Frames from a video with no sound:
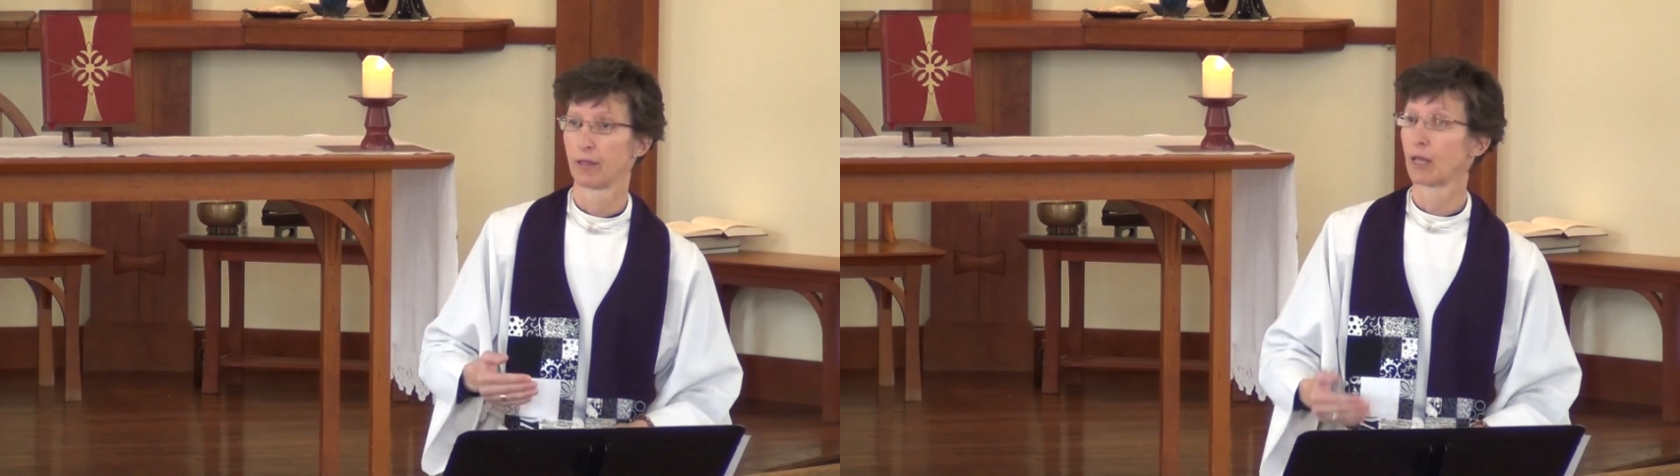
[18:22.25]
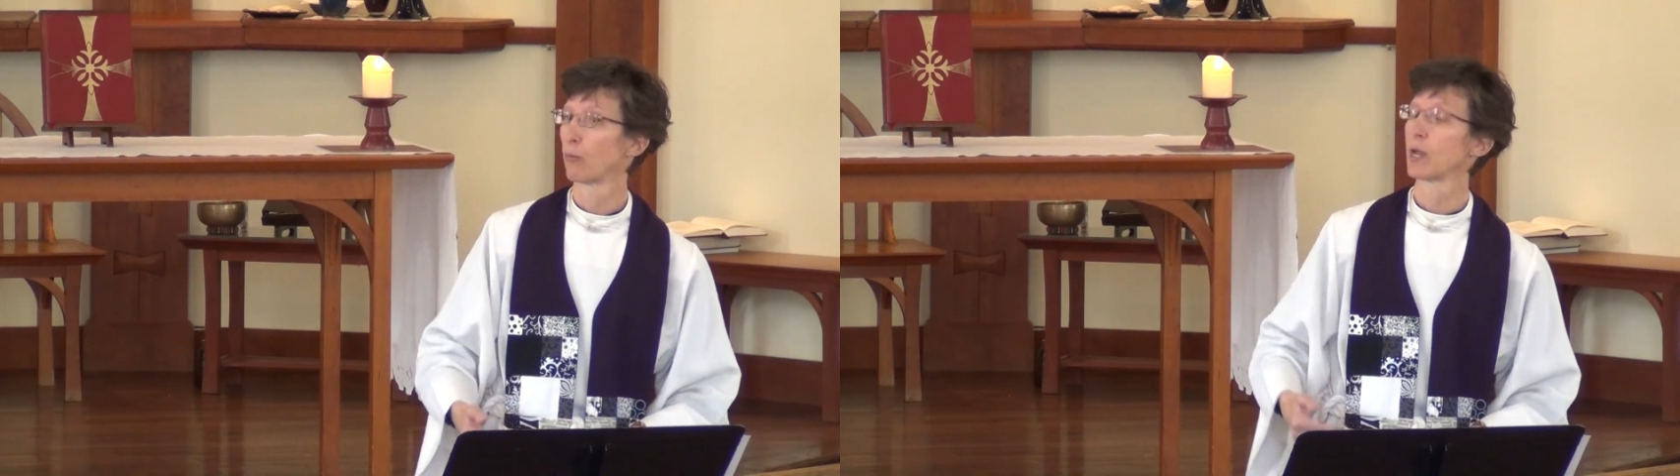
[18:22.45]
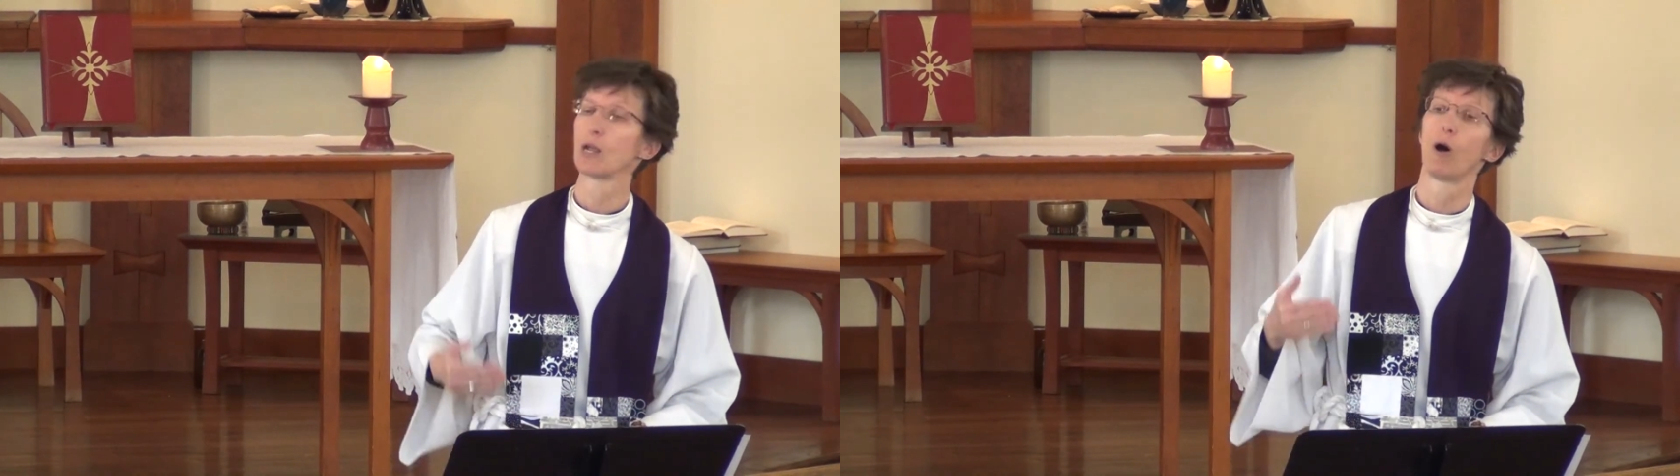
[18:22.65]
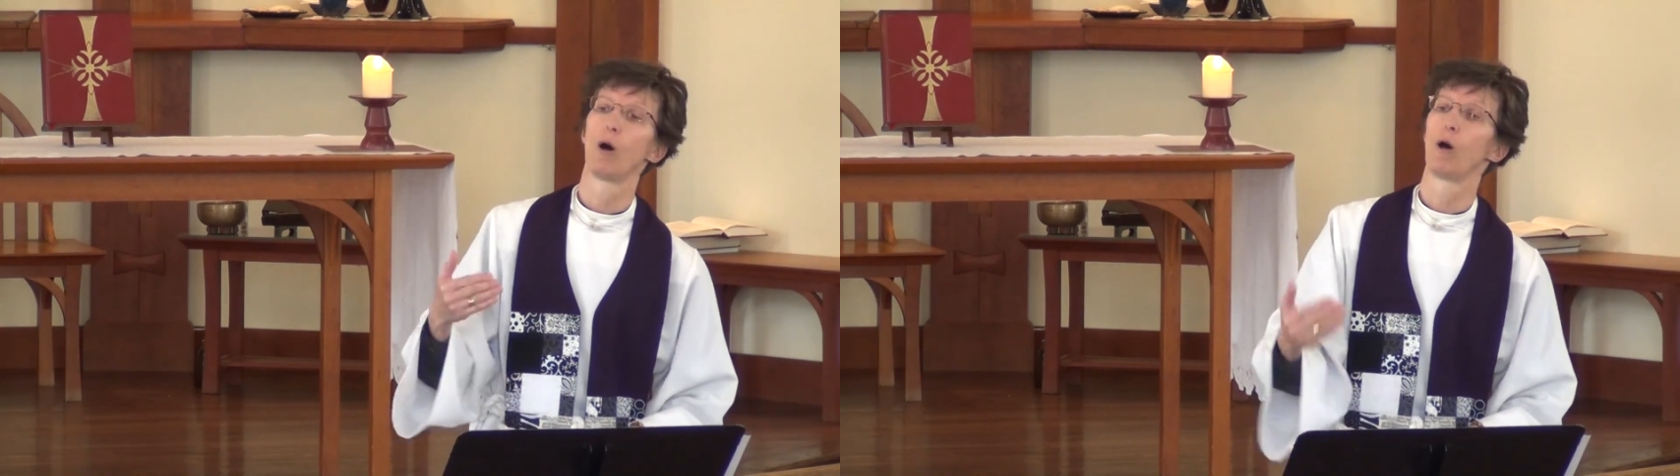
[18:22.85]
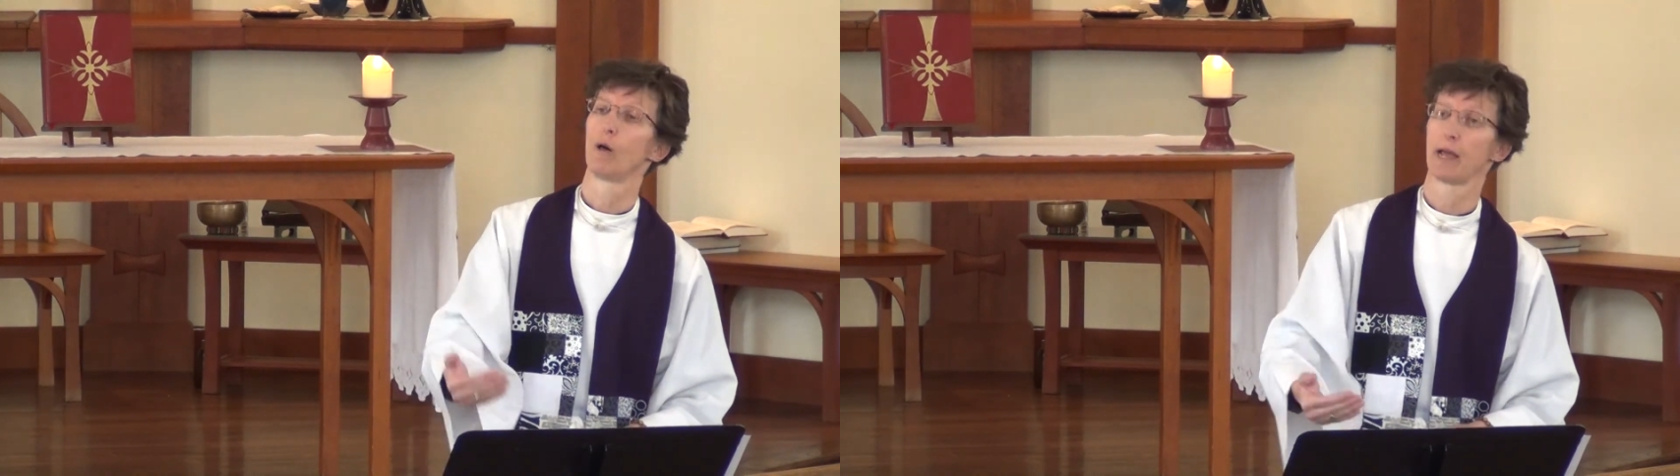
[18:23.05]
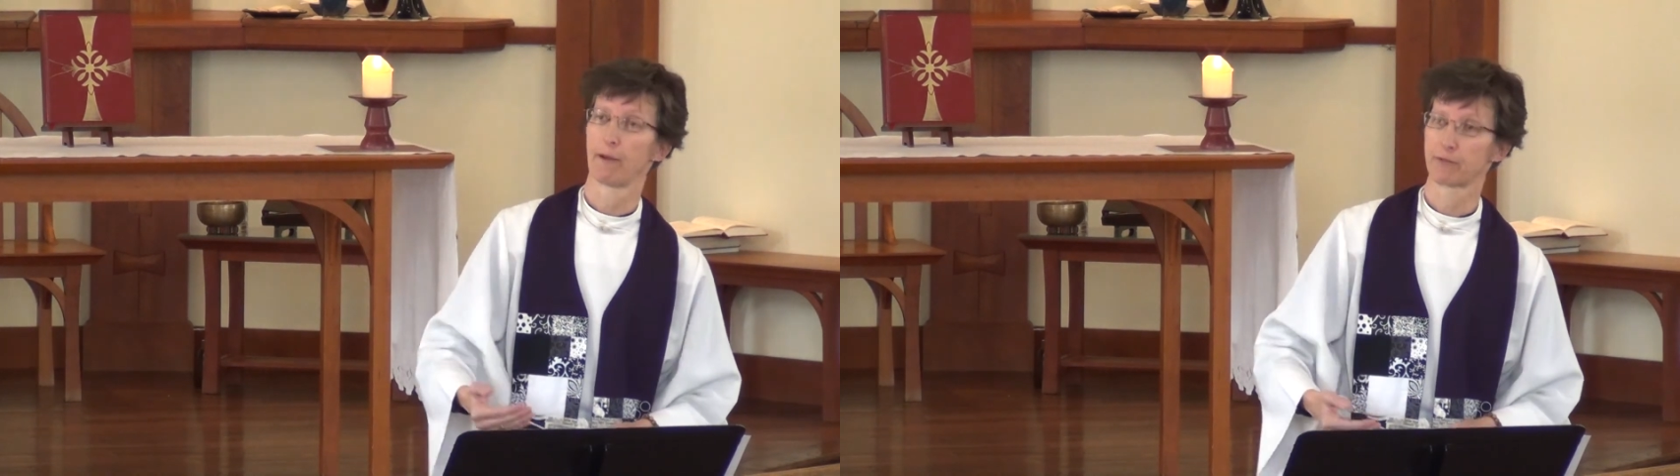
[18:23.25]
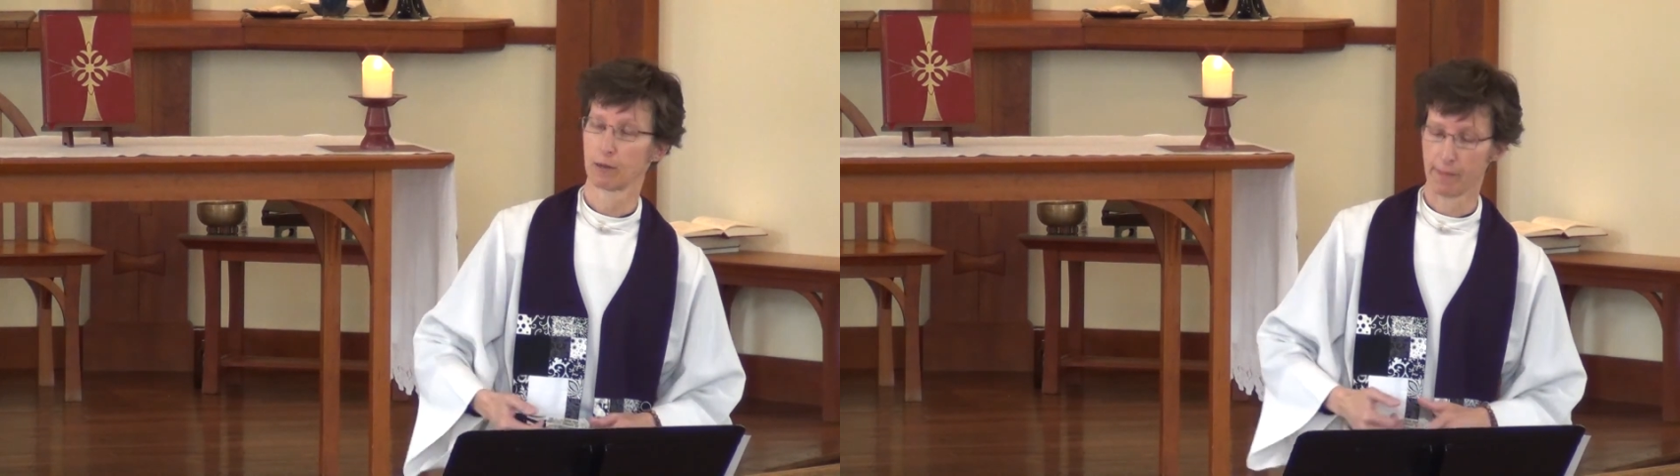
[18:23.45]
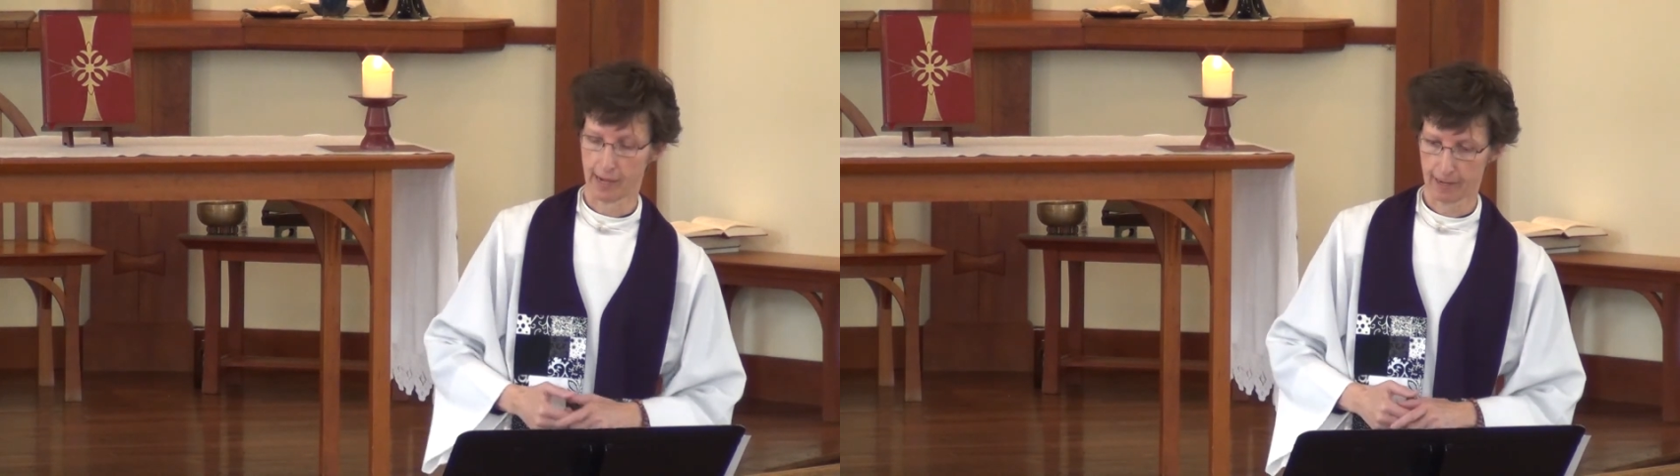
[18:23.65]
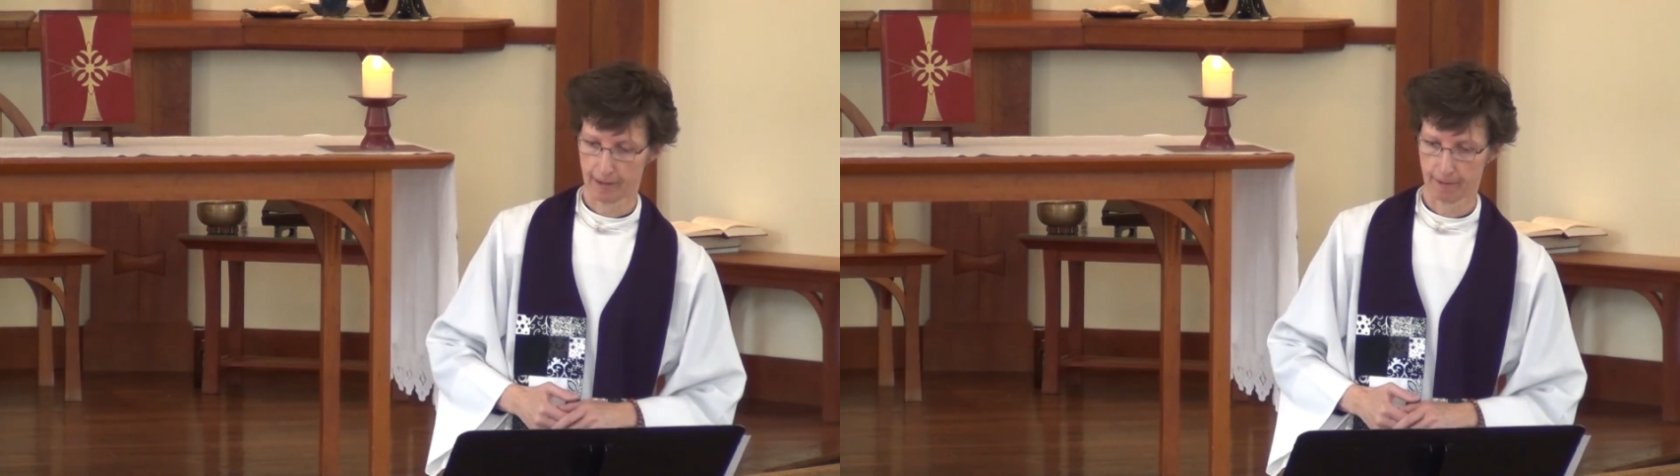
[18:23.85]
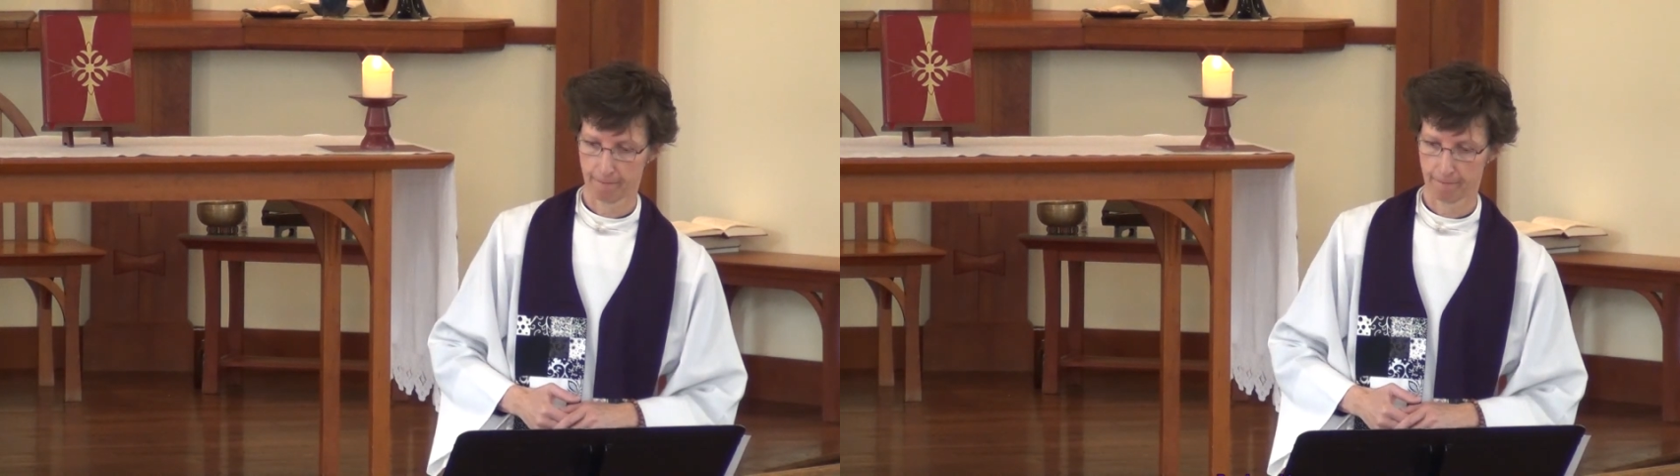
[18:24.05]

that we all have to make.